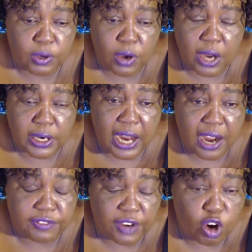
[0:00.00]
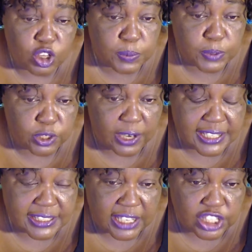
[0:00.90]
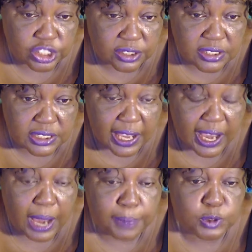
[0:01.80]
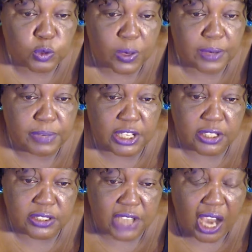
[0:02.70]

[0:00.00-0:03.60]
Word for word: uh, cover hospitalizations up to $1 million